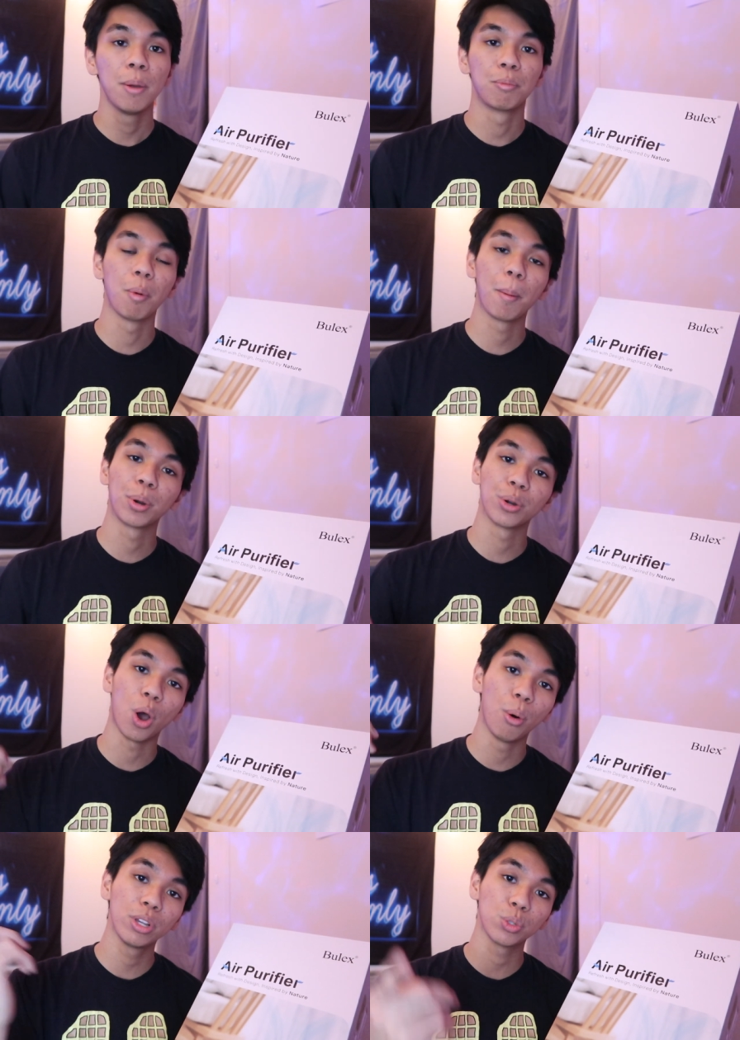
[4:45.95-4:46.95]
Remember to
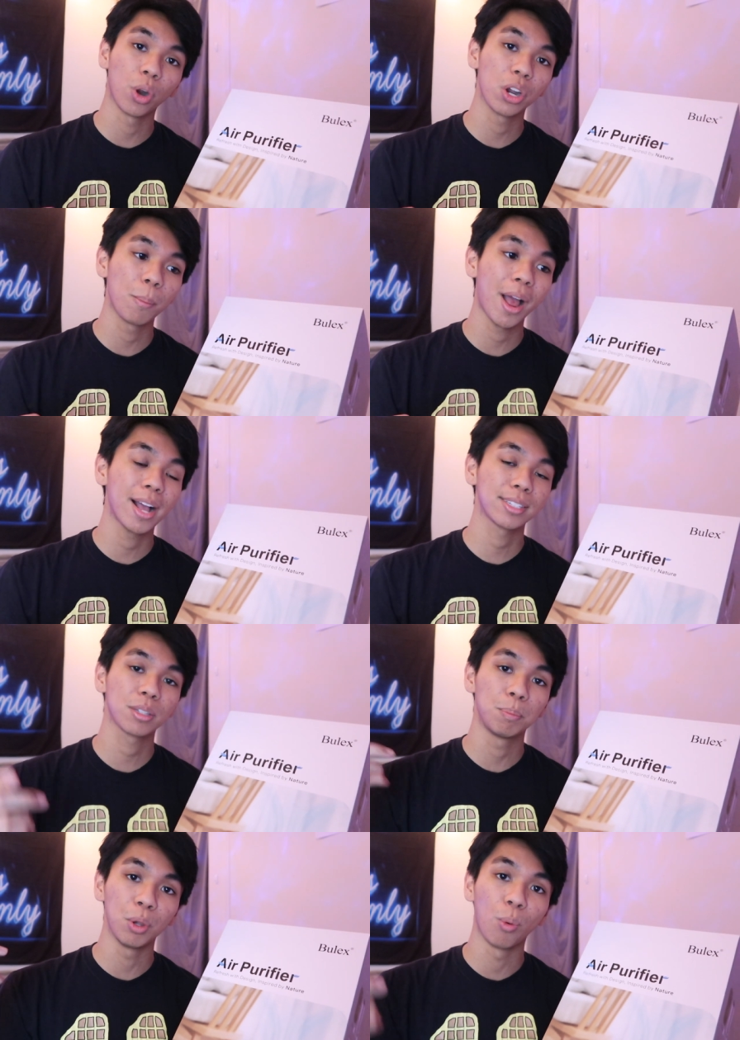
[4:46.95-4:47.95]
always wear your
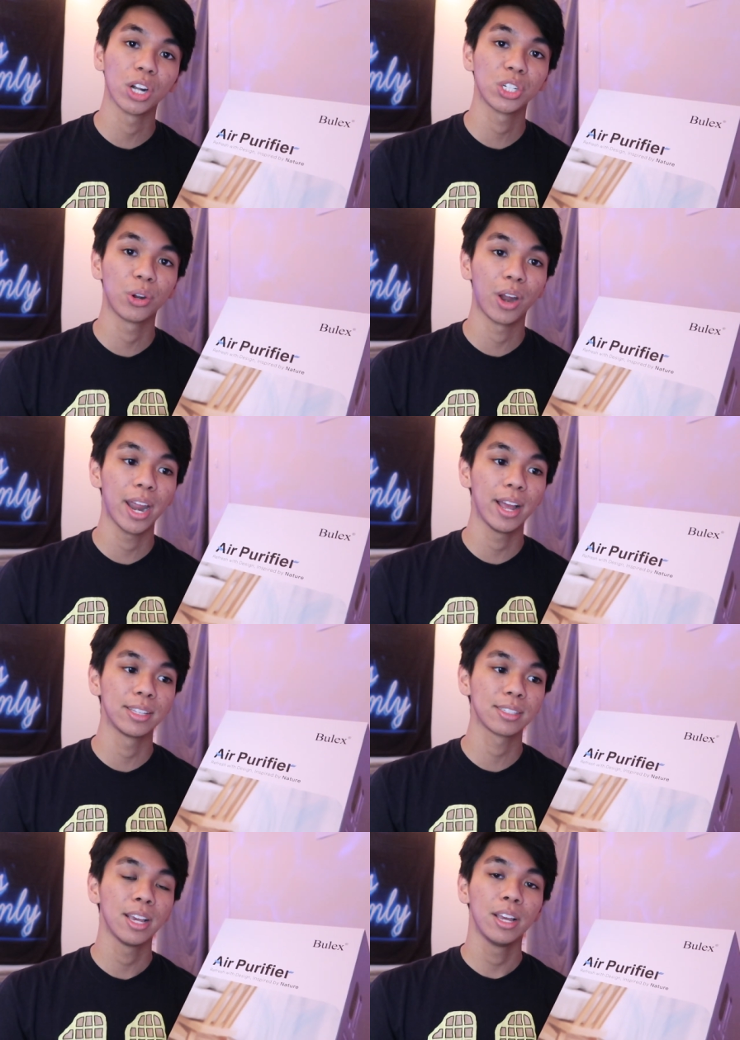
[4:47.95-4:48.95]
mask, be washing your
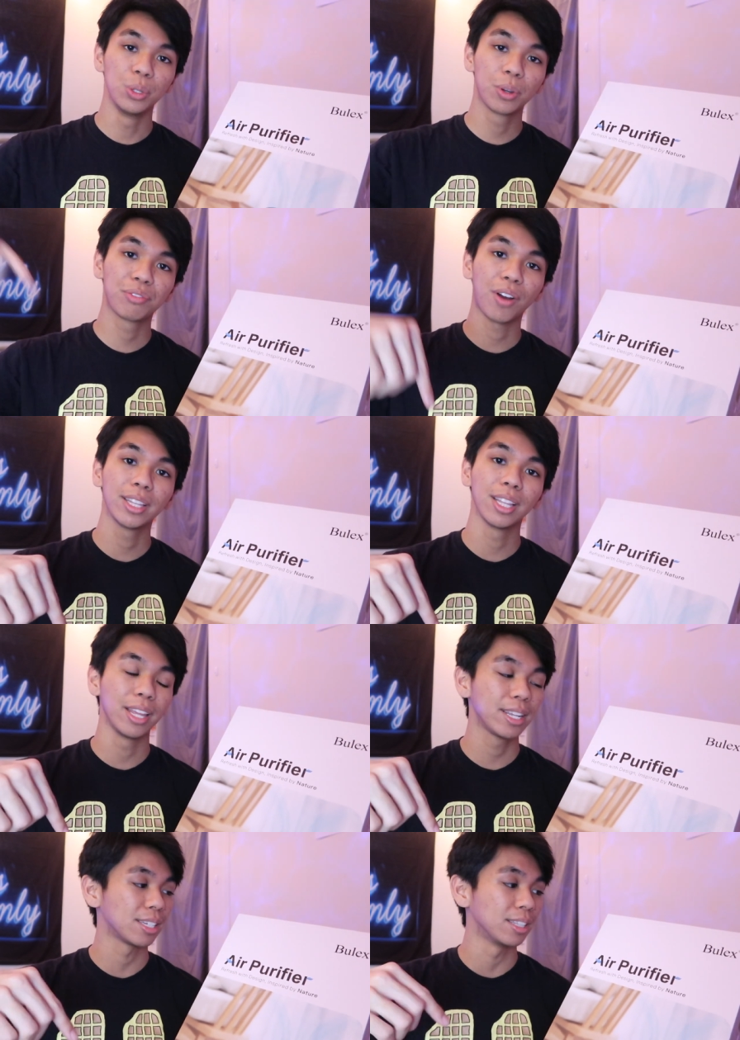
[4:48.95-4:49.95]
hands. You can find the
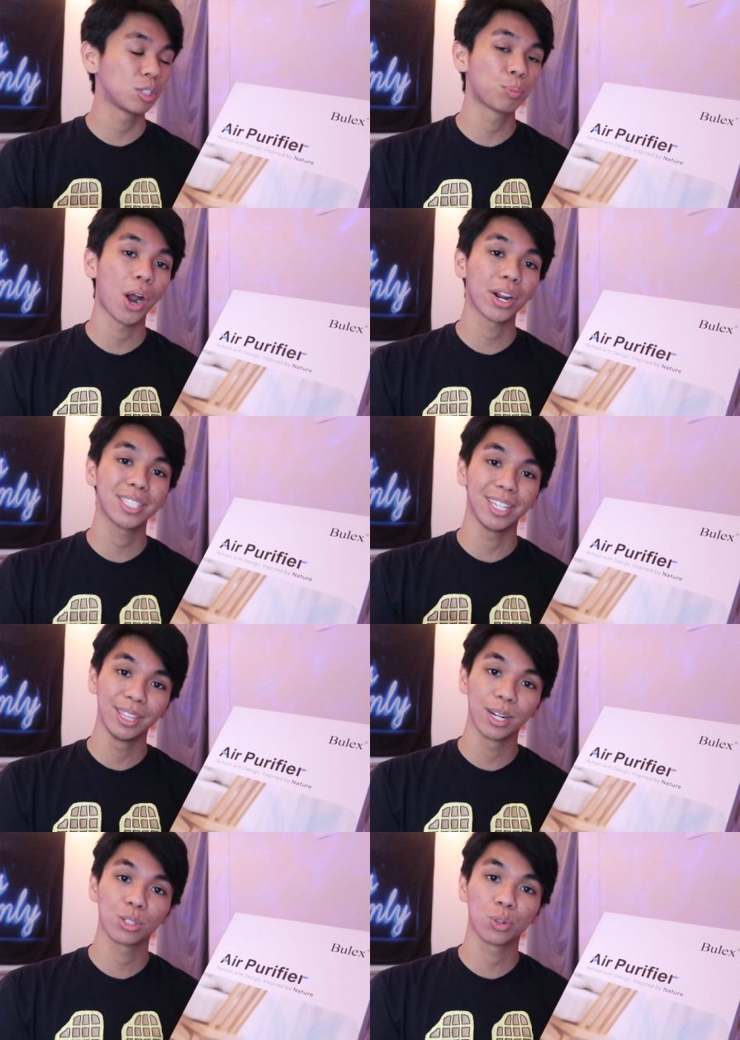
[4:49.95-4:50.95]
link to this product in
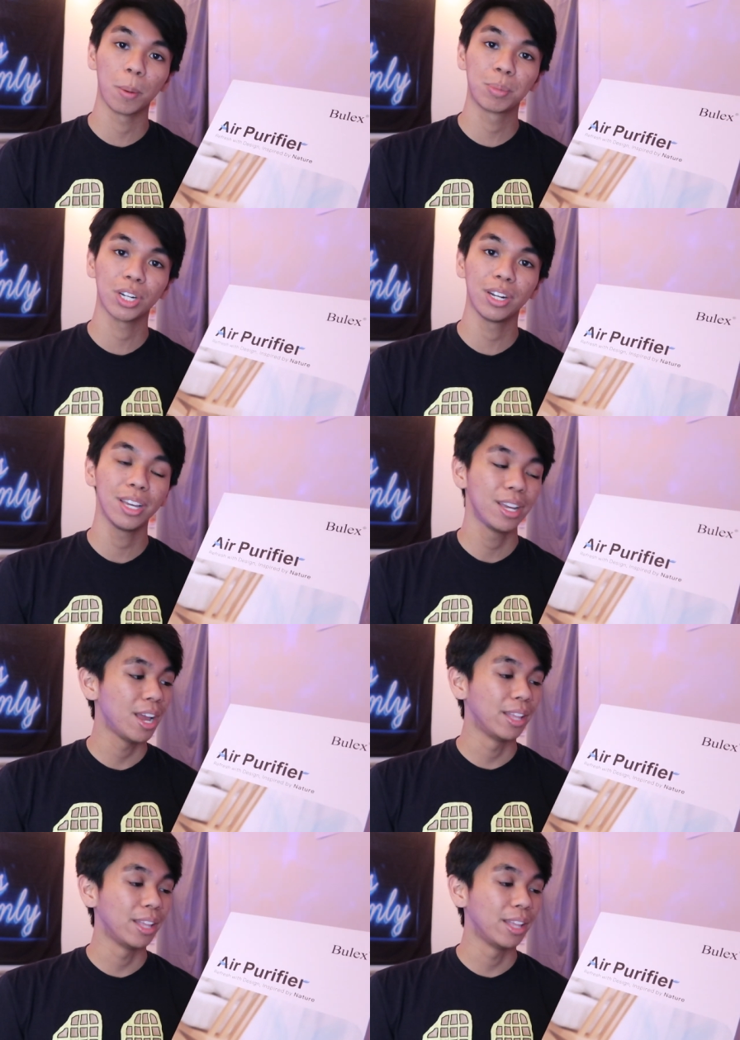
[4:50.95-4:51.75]
the description.